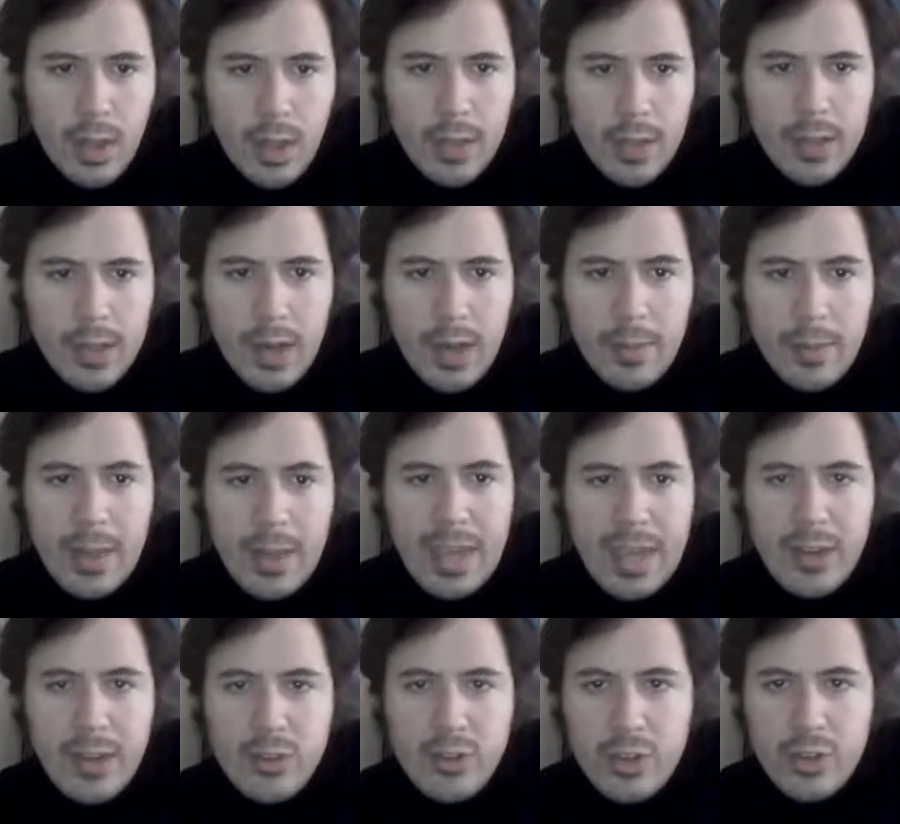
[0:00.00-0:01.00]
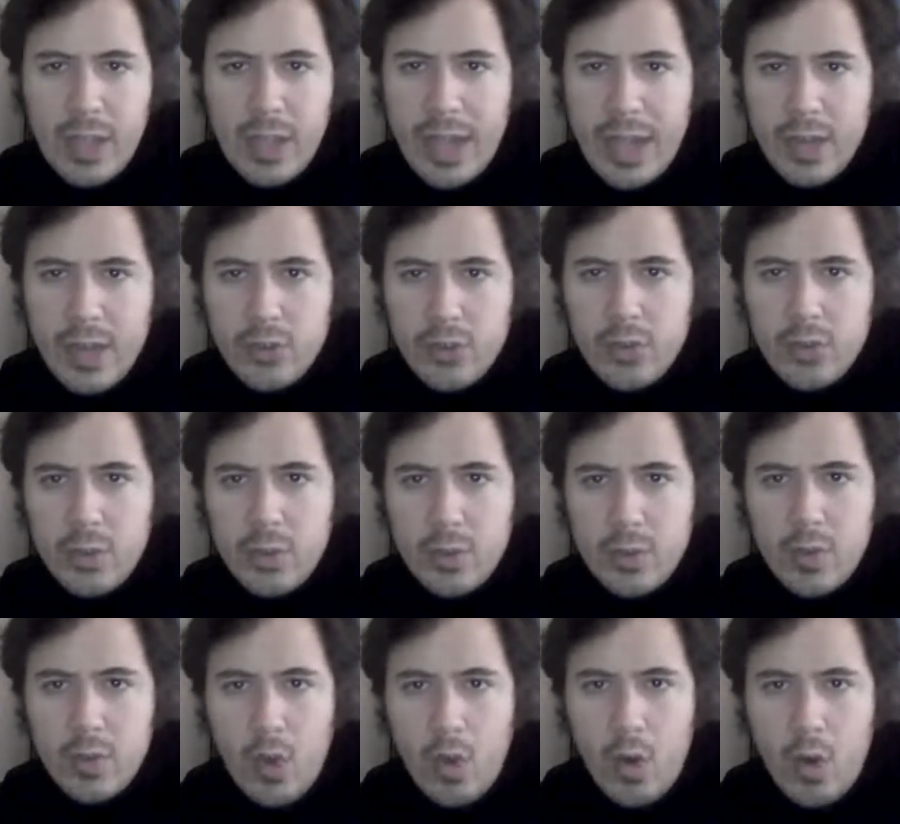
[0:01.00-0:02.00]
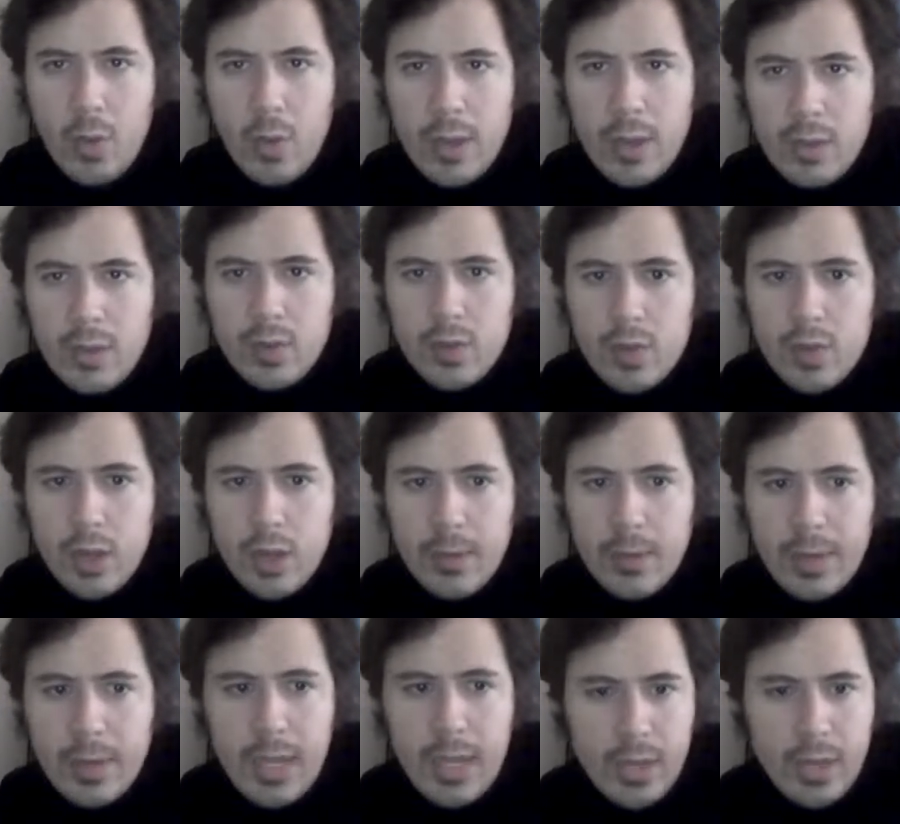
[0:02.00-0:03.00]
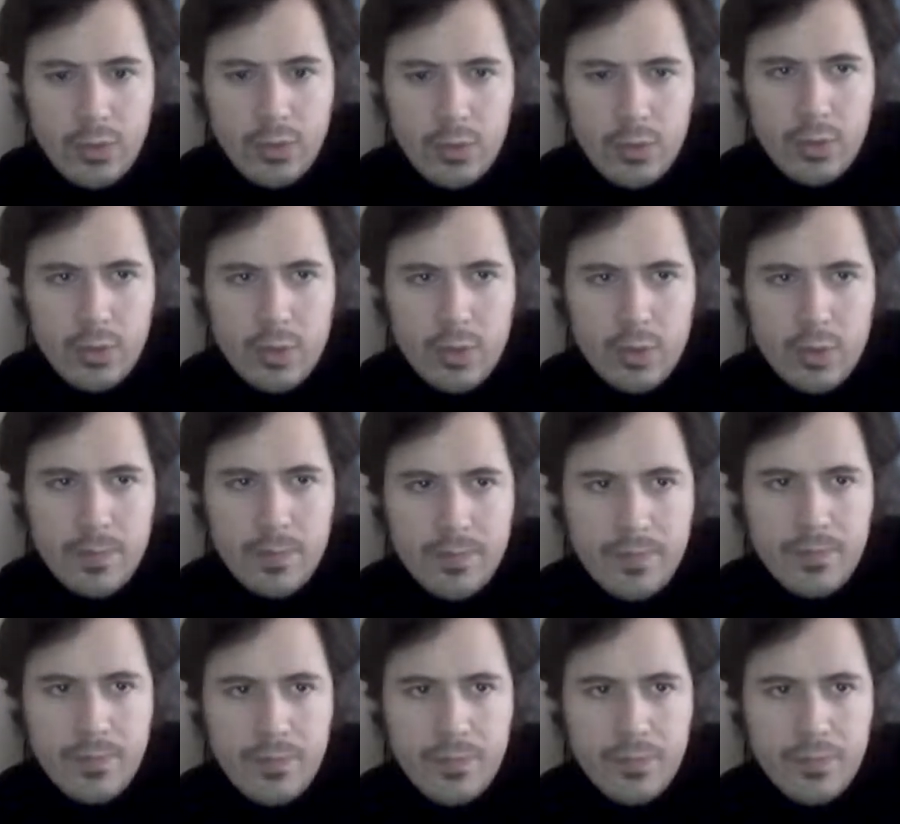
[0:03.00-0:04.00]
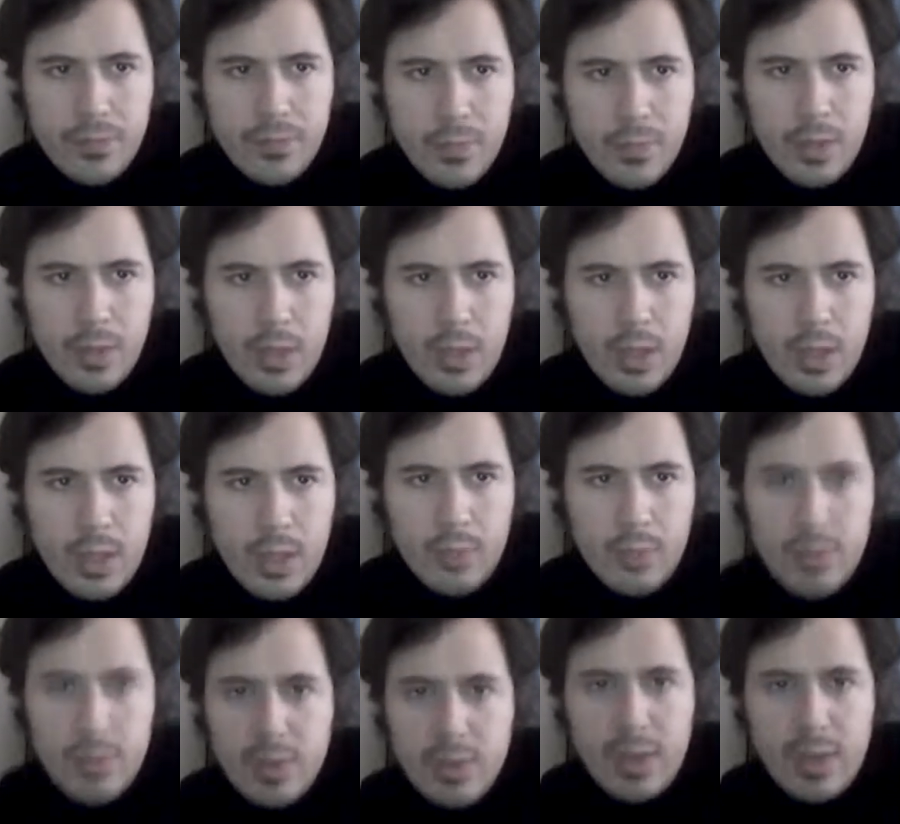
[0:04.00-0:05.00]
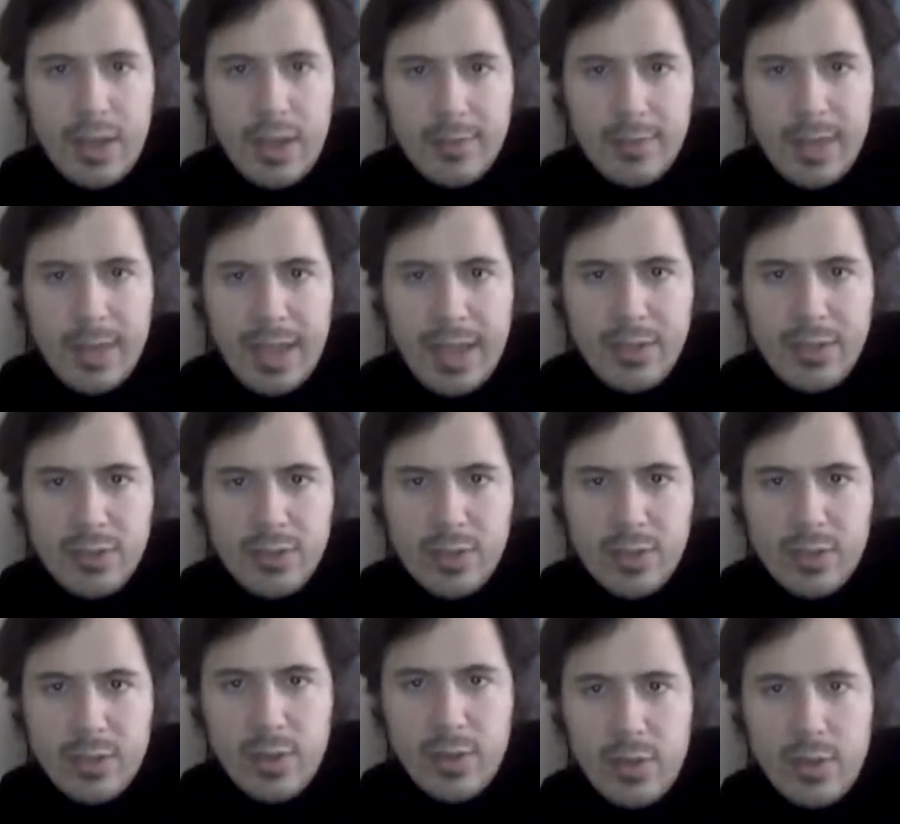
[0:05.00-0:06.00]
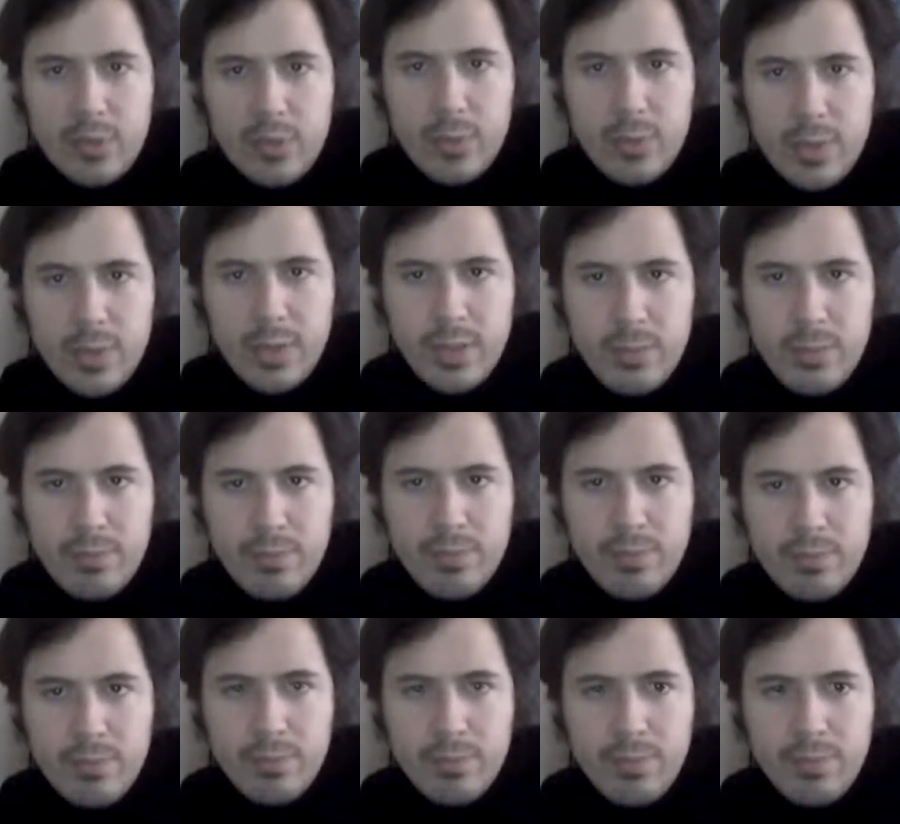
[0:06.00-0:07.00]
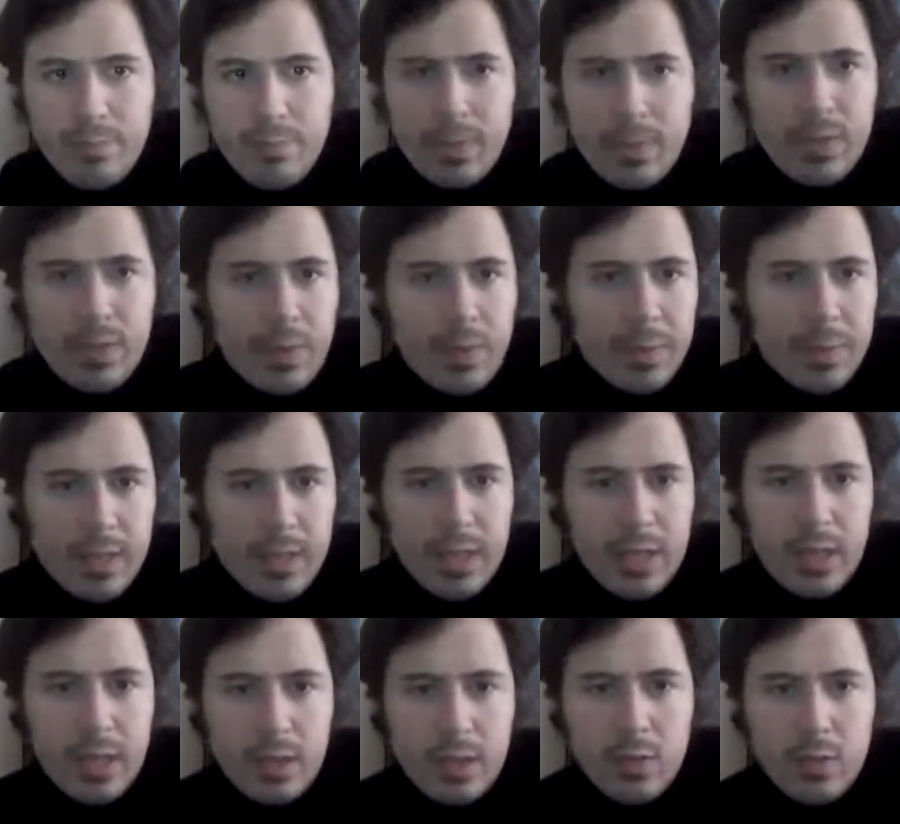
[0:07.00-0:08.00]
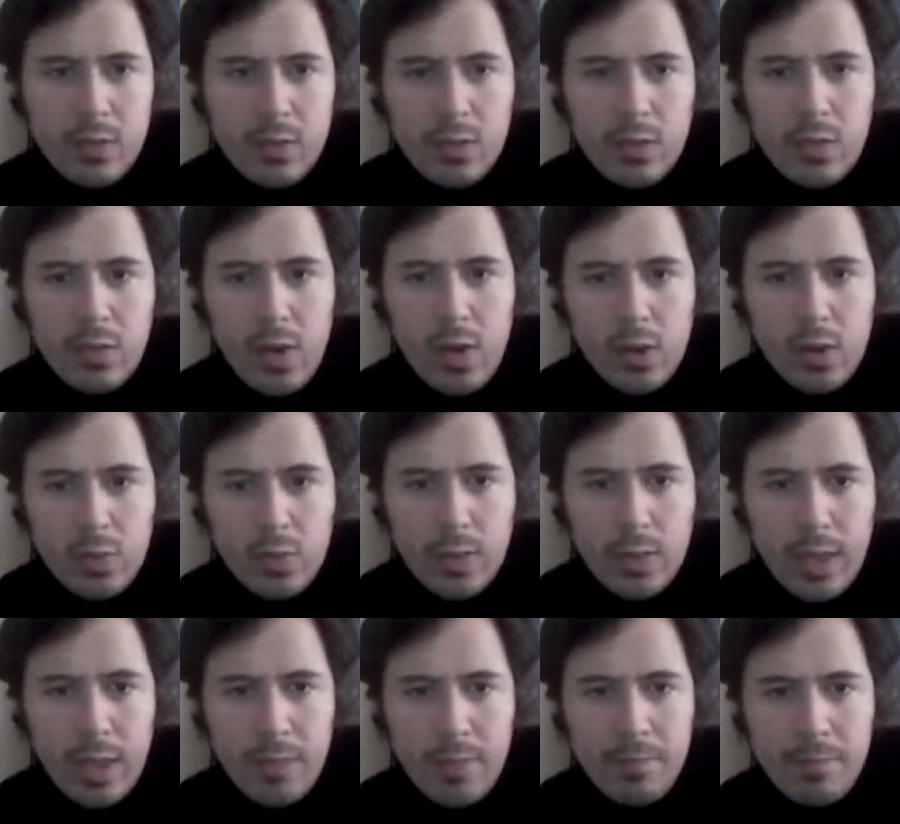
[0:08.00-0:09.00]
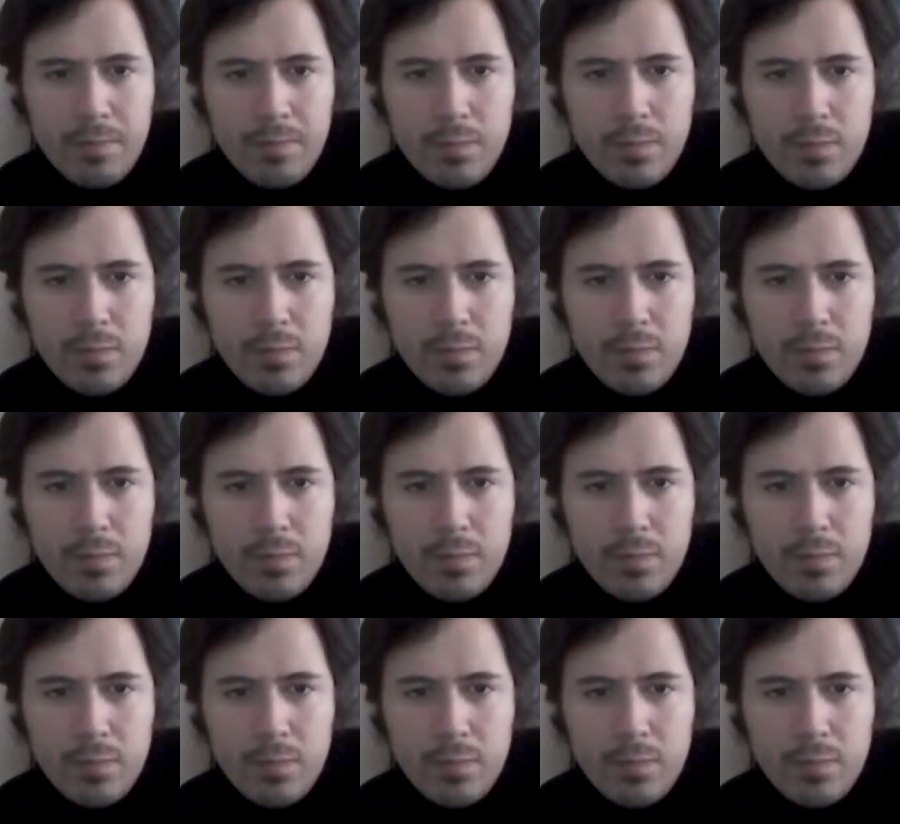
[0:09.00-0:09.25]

The government agent actually was always the government agent. It was just a government agent that meets up with Deacons, talks with him,